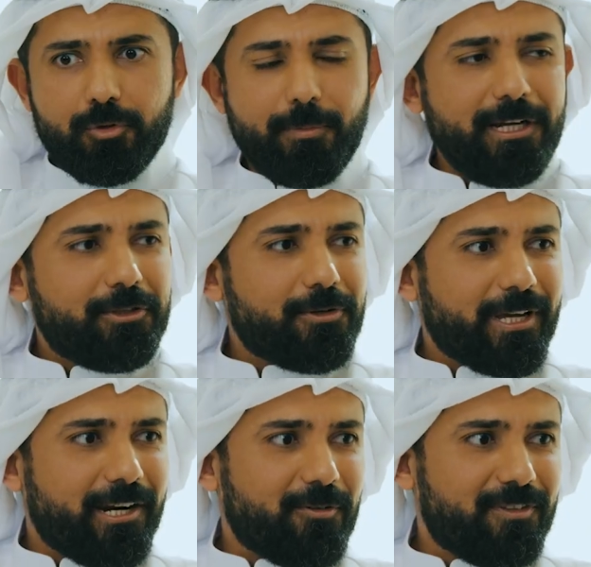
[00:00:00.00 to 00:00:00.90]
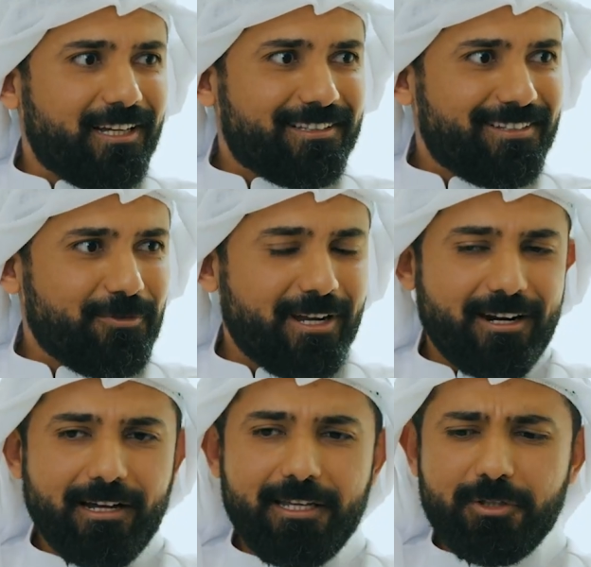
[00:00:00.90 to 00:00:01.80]
Dubai took care of that. We are
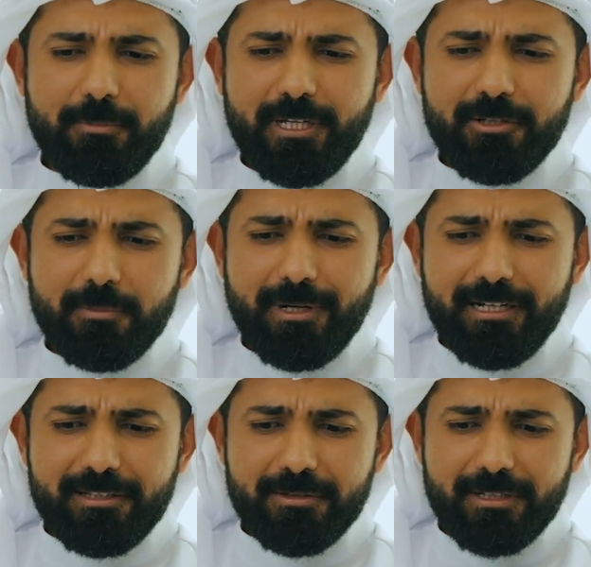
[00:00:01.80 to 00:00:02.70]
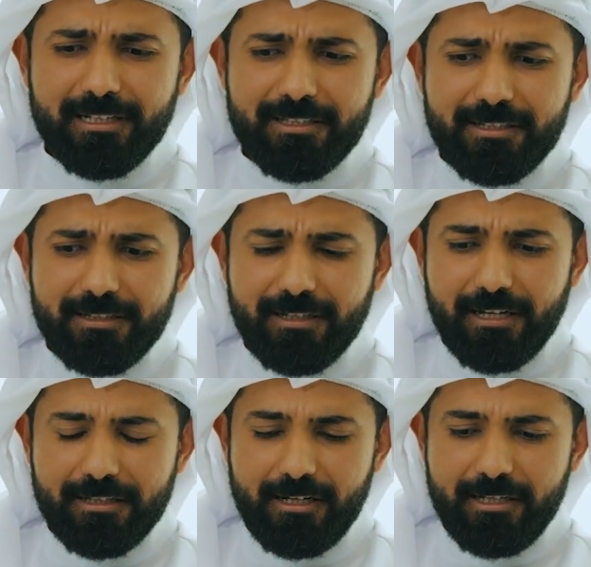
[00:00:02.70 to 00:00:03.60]
lucky to be in Dubai,
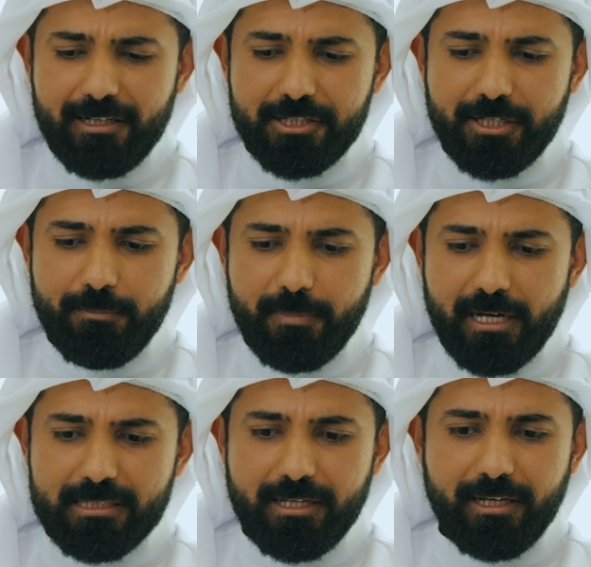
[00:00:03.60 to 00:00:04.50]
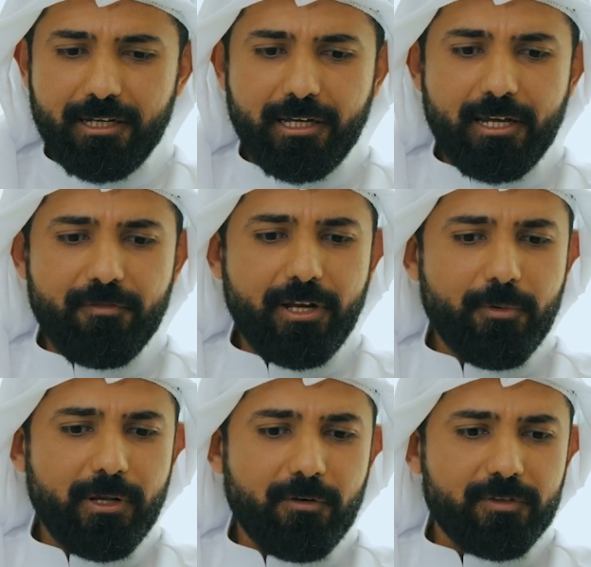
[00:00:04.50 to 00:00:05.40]
and the leadership has taken care very
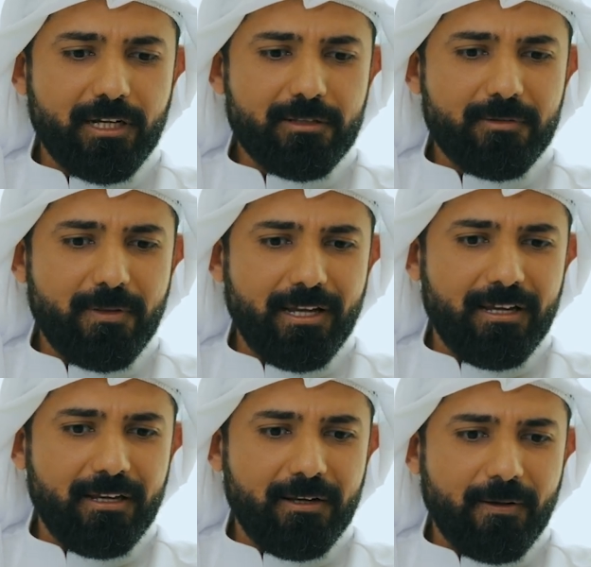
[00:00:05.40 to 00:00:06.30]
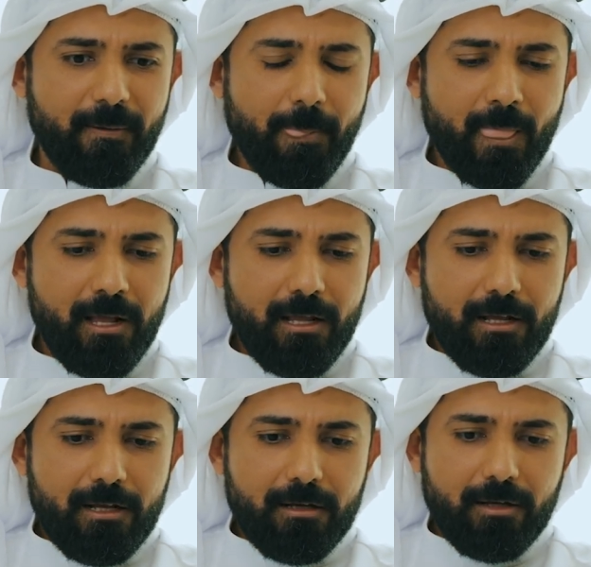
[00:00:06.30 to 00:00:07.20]
well of that. They
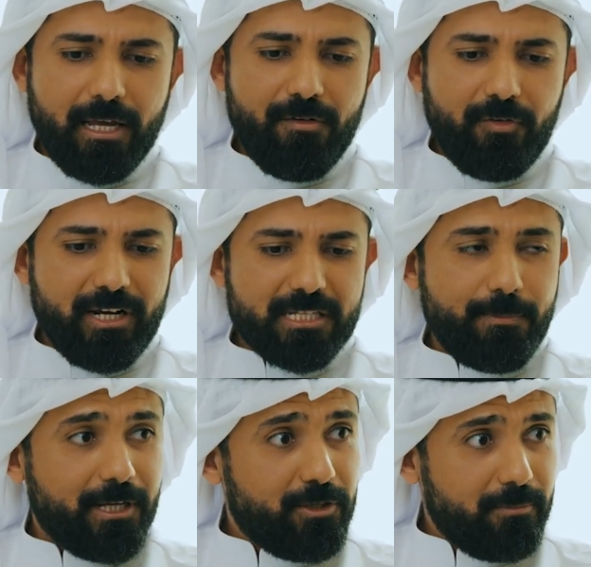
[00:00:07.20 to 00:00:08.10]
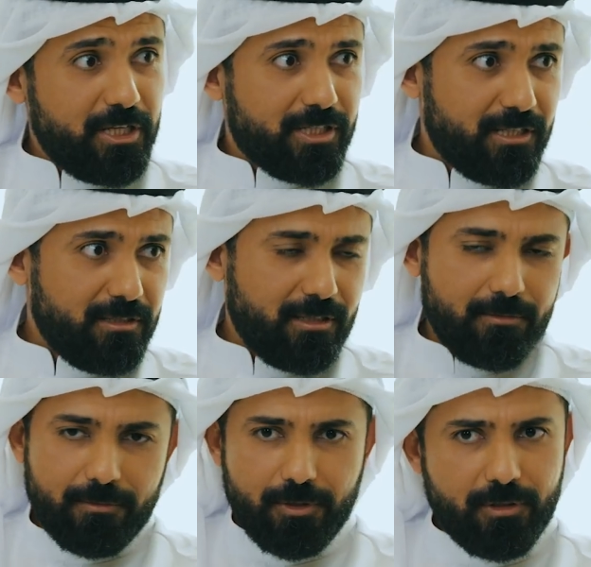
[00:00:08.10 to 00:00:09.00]
every aspect you mentioned,
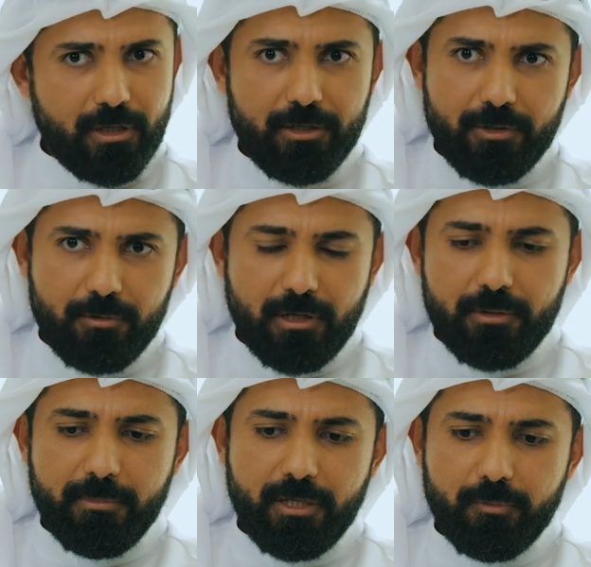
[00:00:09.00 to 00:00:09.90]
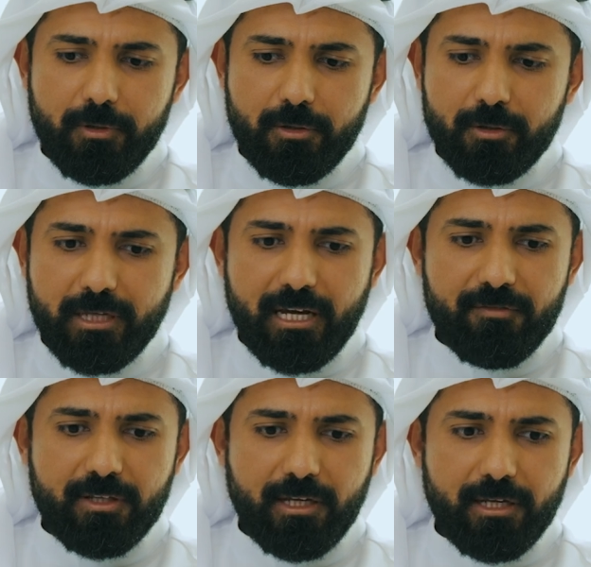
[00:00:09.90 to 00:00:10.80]
you and me, we know they
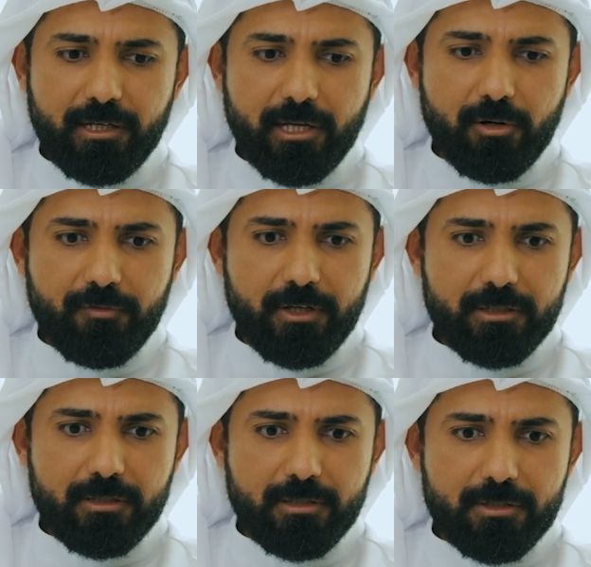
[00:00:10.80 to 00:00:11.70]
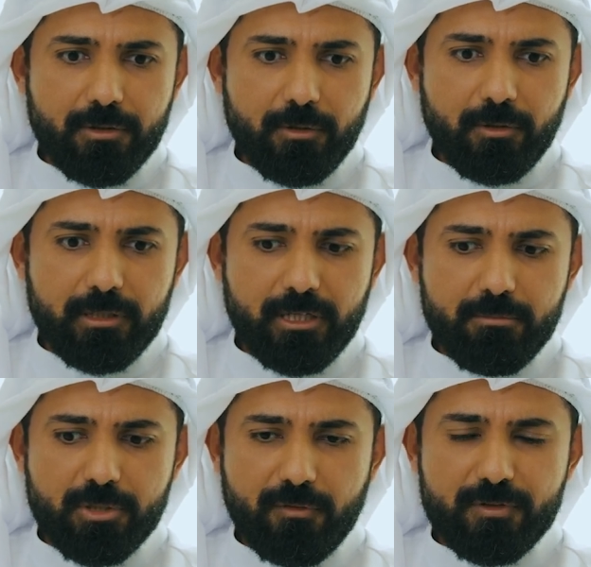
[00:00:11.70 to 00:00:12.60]
have taken care of it. So in
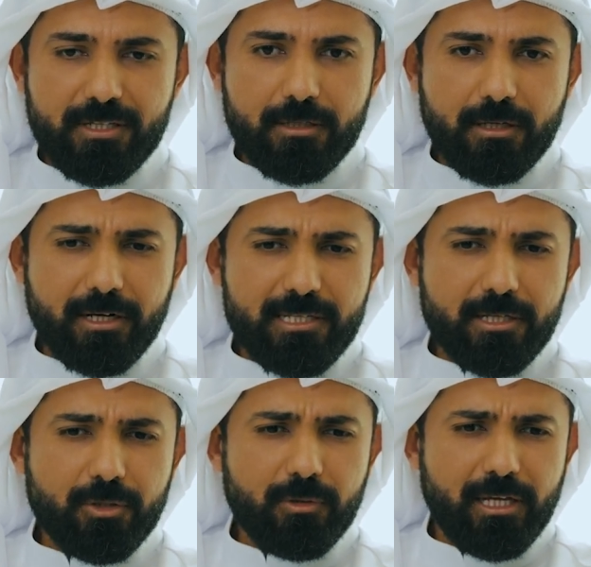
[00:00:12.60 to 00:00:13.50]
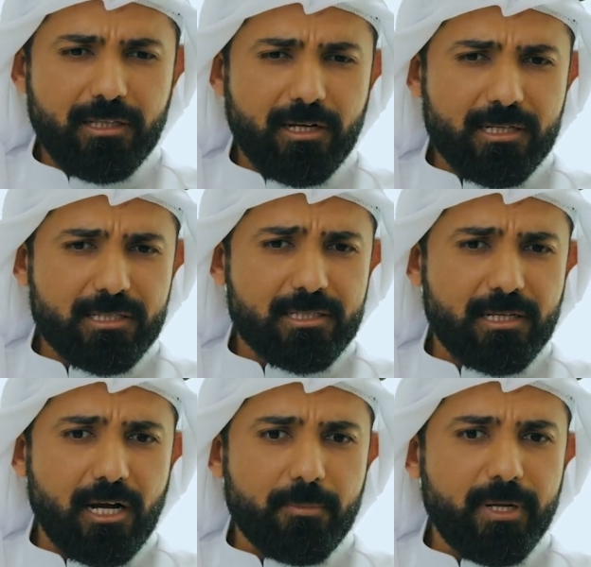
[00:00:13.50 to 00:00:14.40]
terms of risk today, the
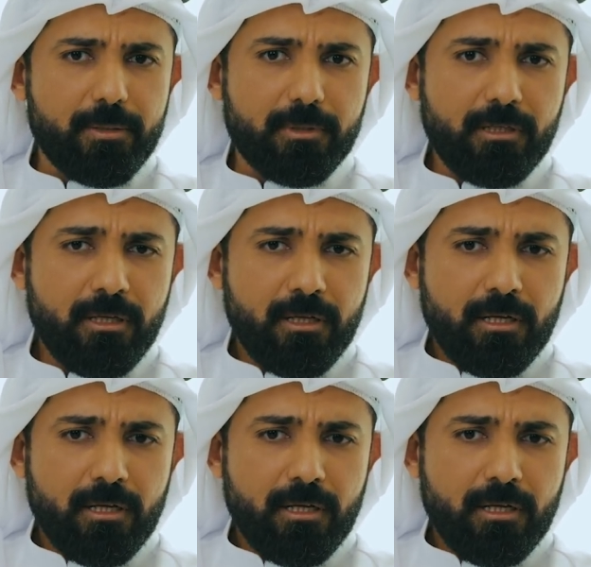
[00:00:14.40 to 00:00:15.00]
risks are minimal.